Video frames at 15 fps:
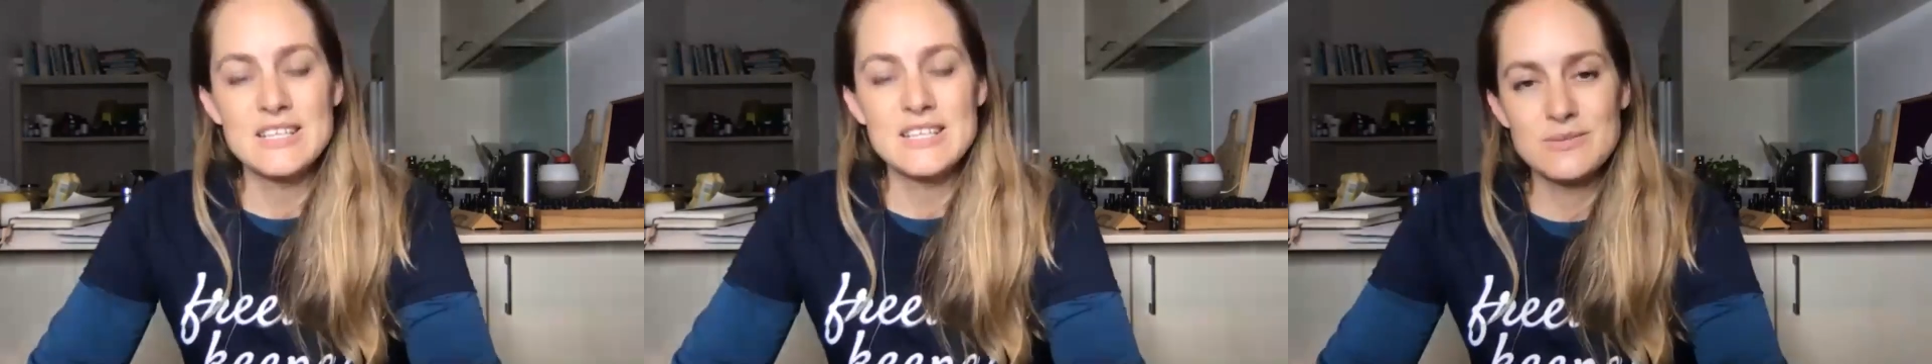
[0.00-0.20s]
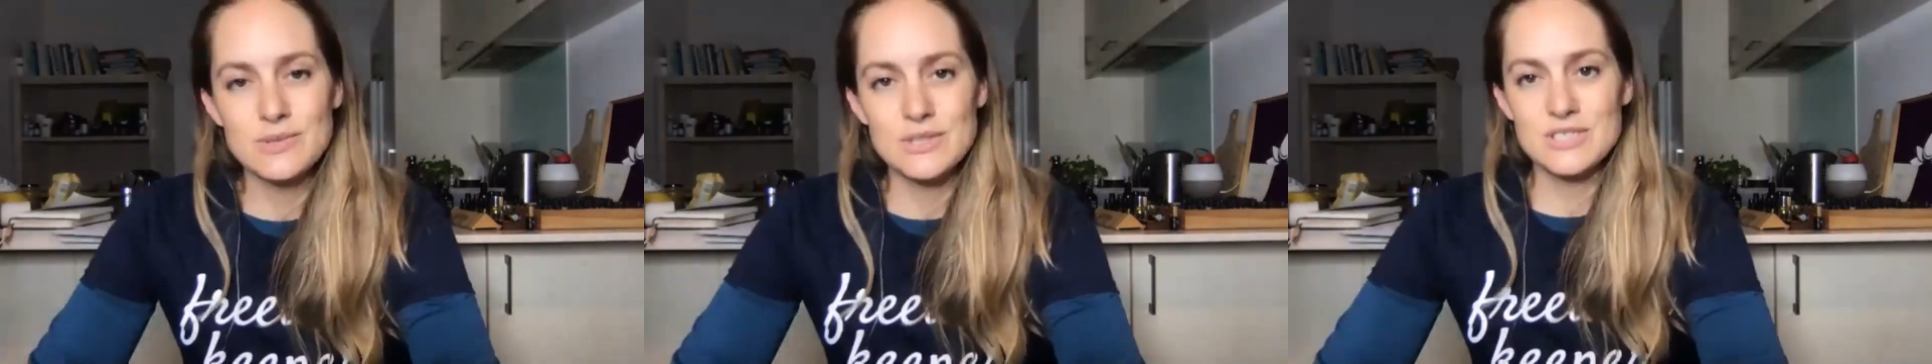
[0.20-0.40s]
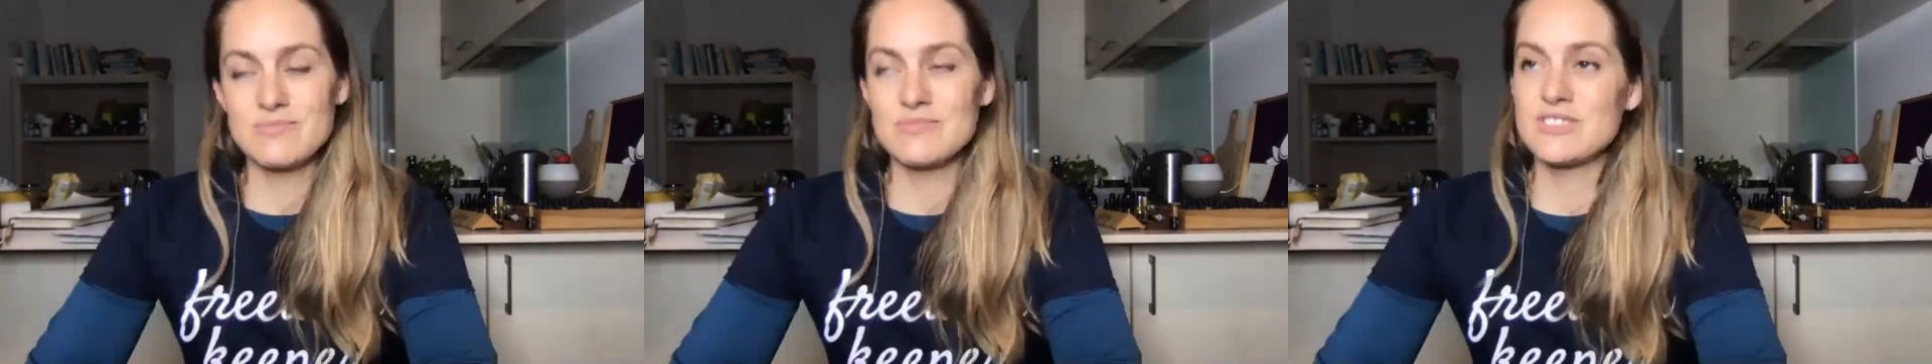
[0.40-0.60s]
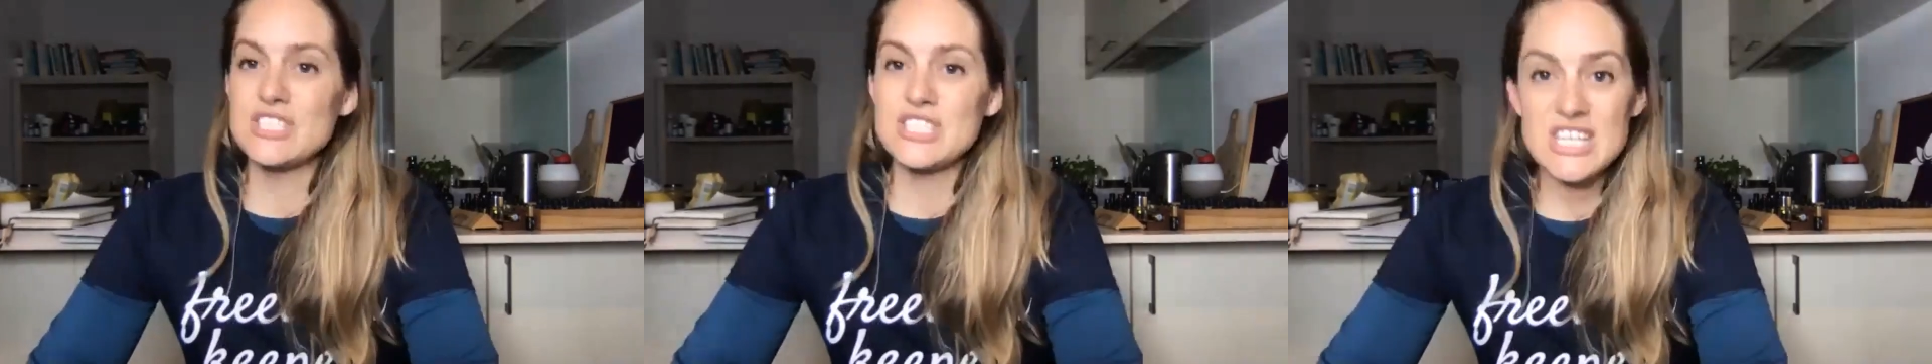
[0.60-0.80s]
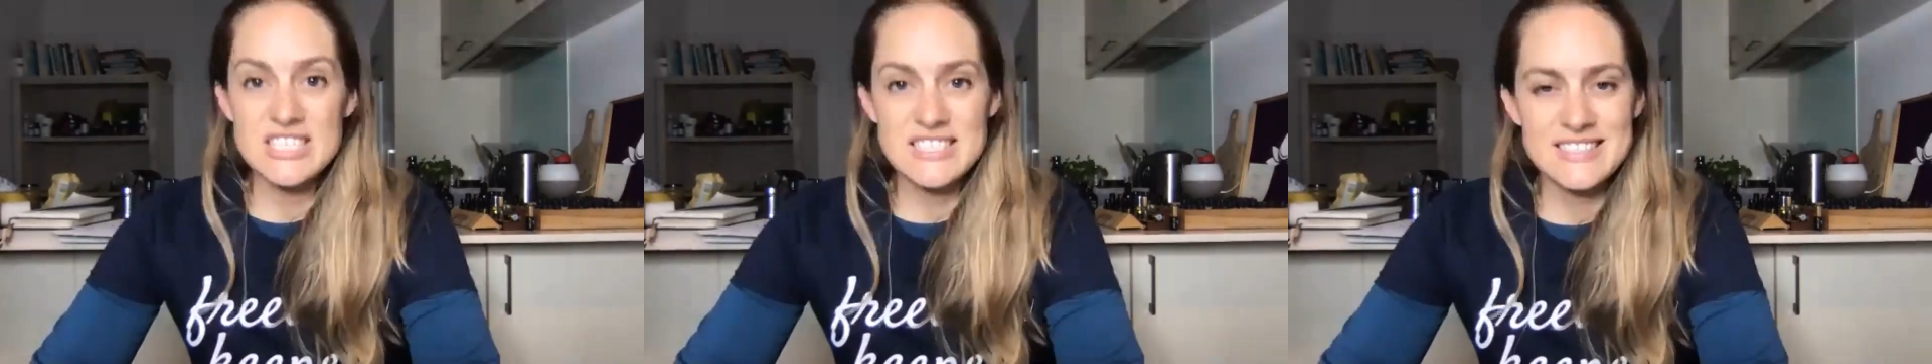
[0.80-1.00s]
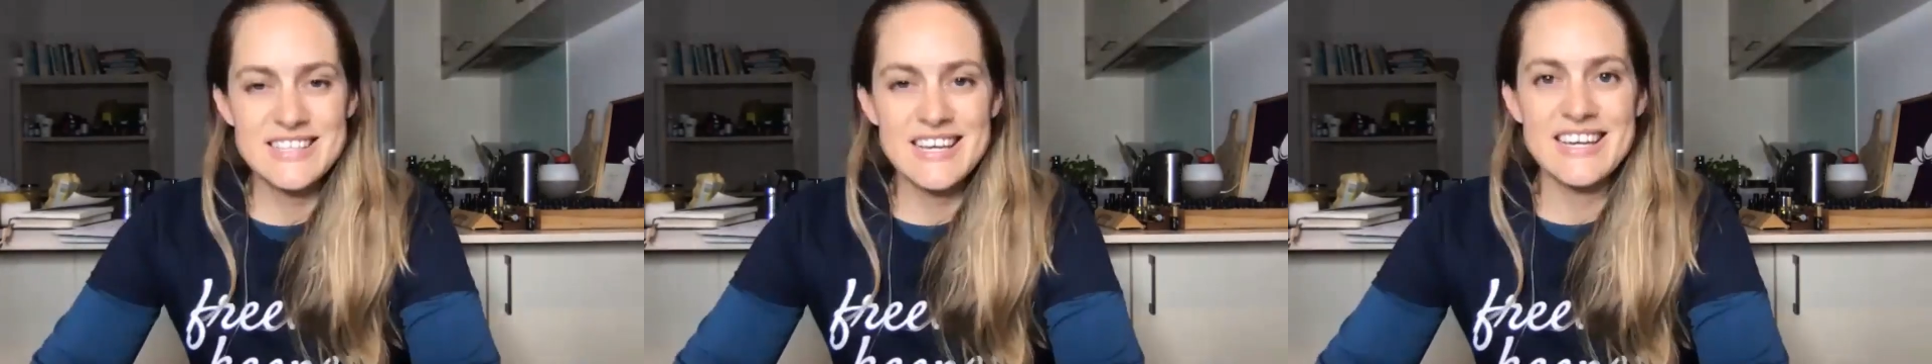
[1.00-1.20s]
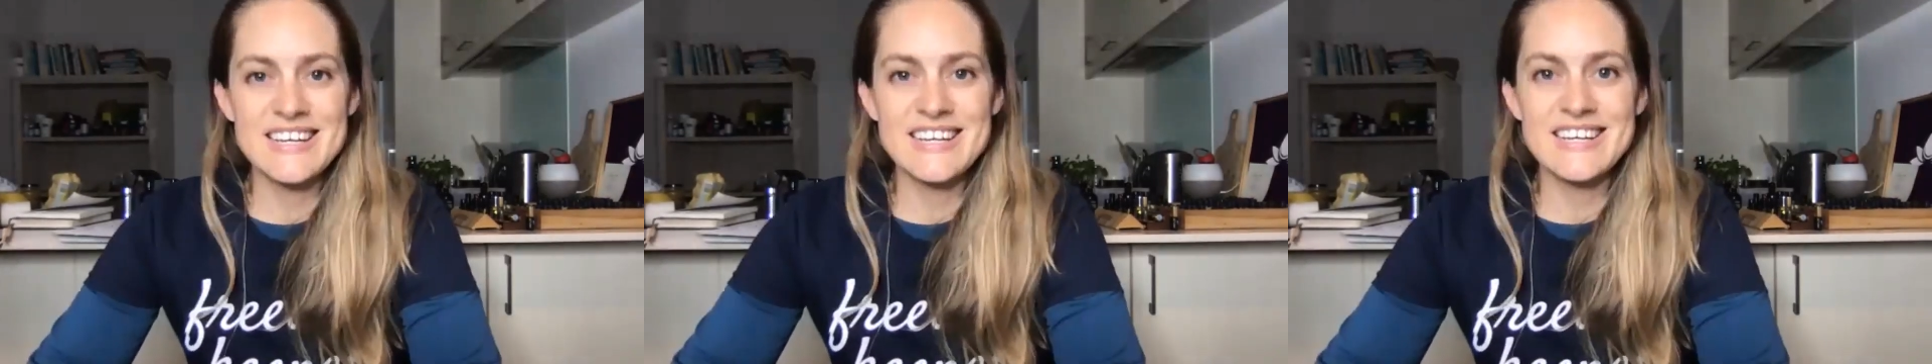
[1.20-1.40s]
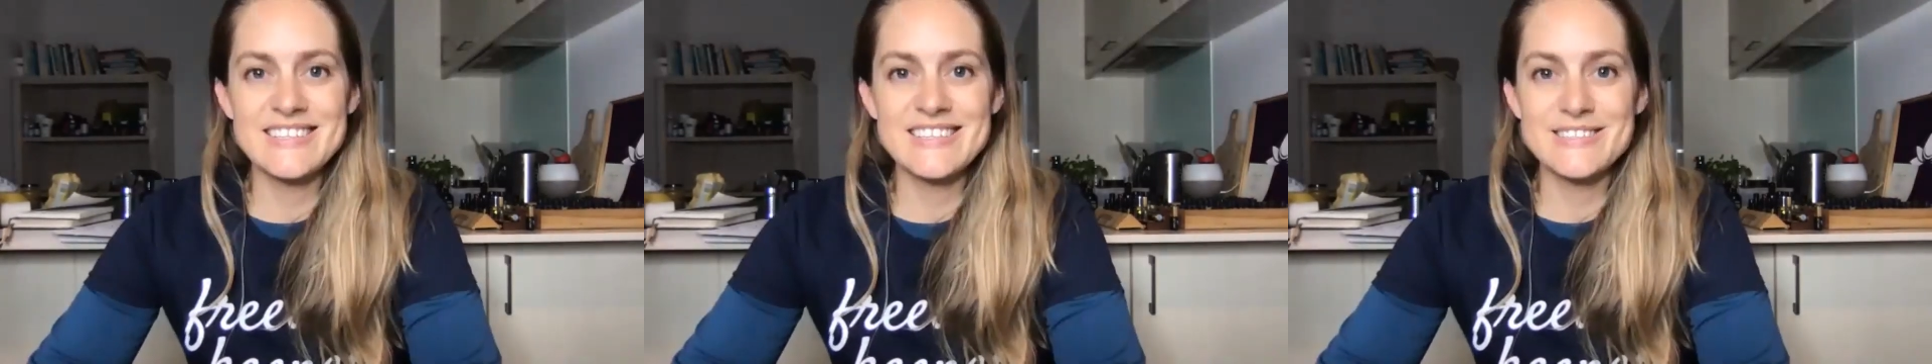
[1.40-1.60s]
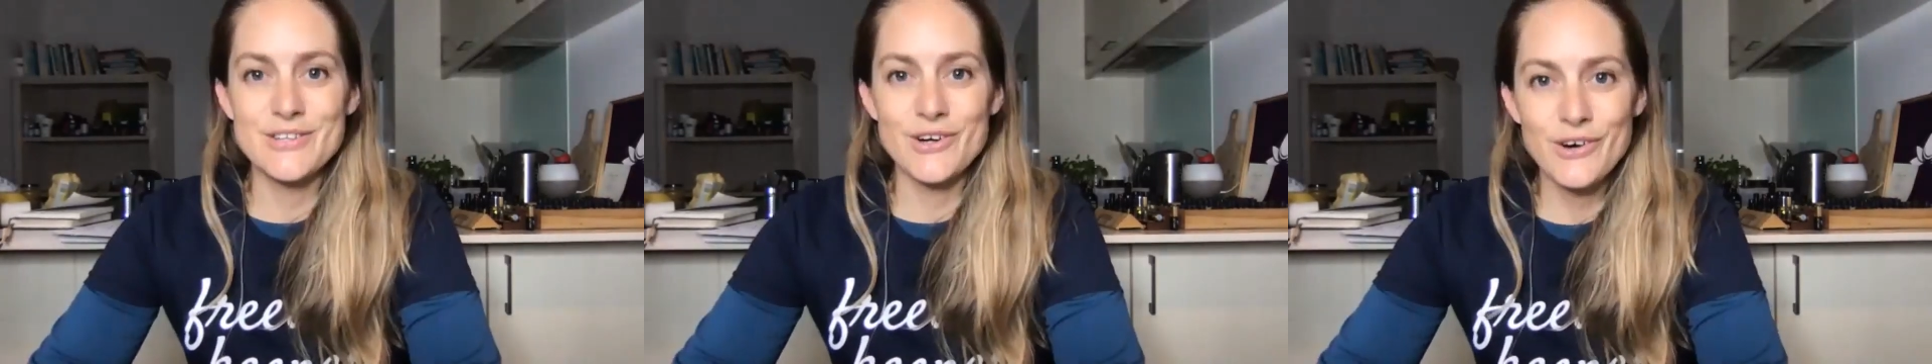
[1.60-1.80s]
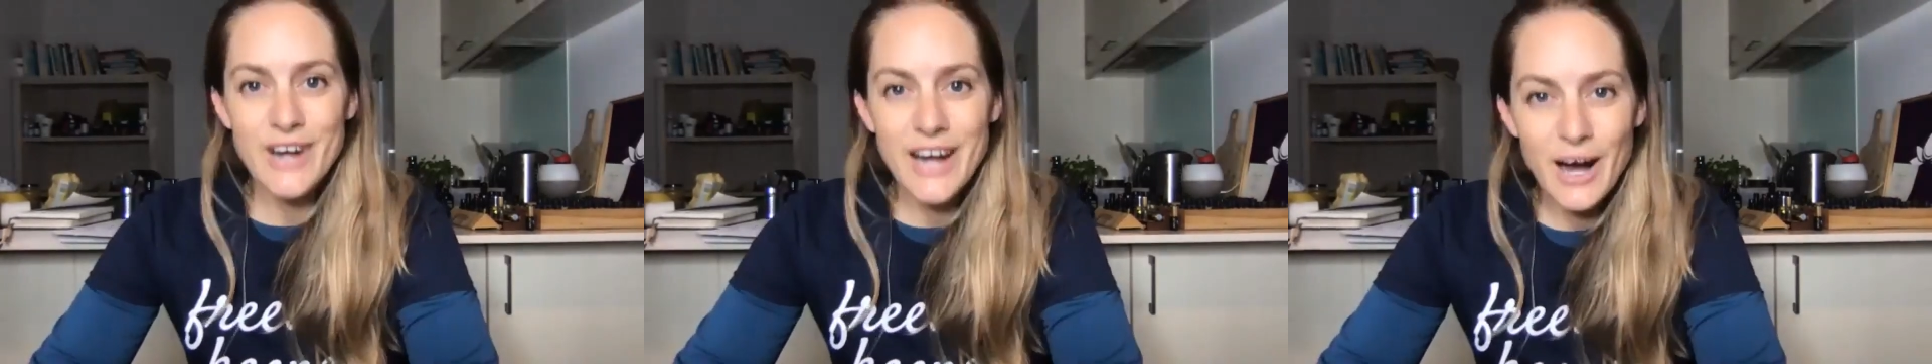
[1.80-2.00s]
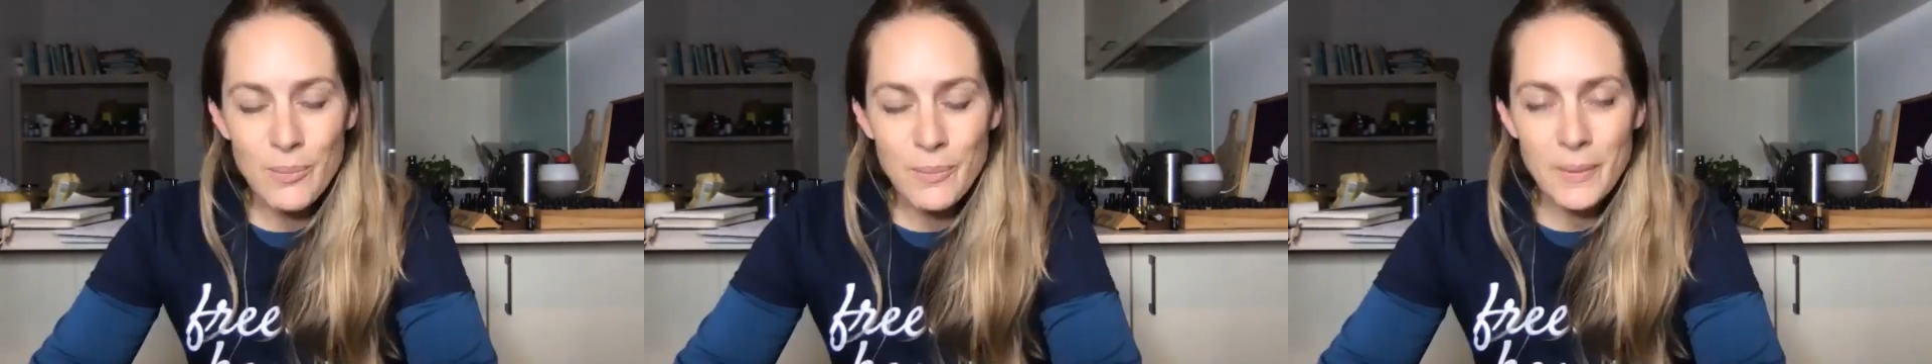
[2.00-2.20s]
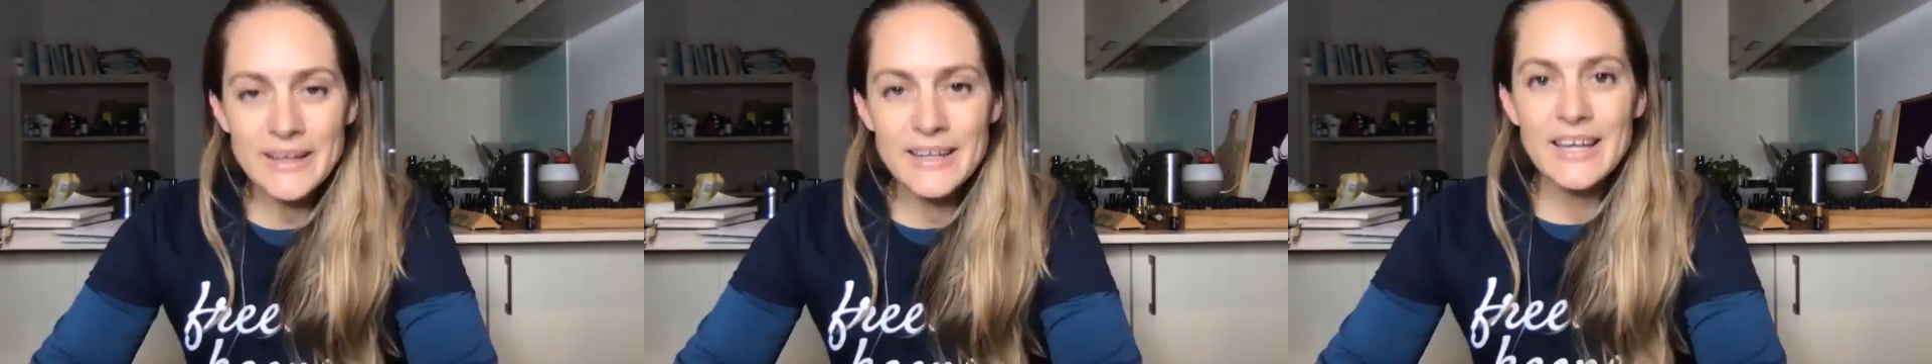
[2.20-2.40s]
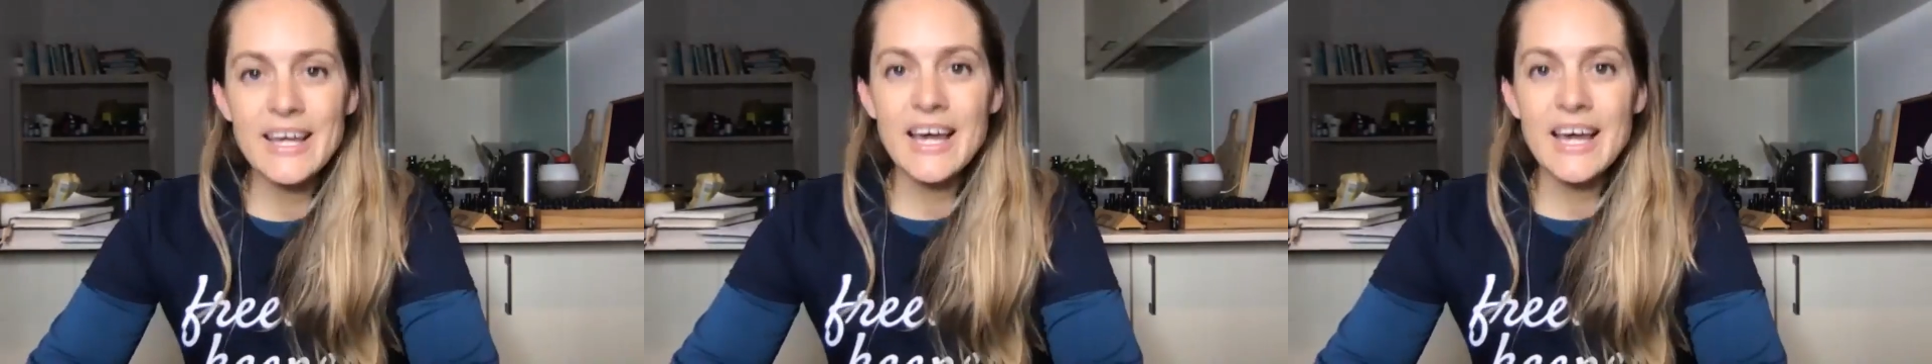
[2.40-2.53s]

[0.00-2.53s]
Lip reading: would suggest that it's not helping.